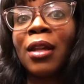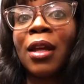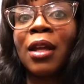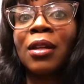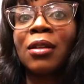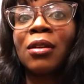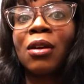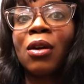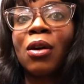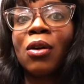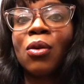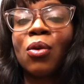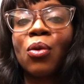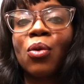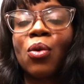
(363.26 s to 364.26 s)
and then
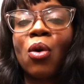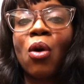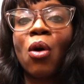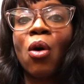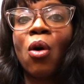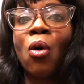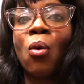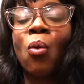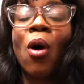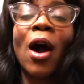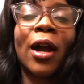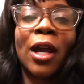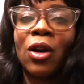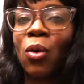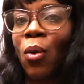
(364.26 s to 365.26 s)

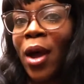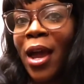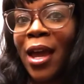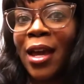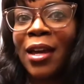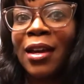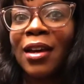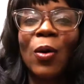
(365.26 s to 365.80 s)
walking away.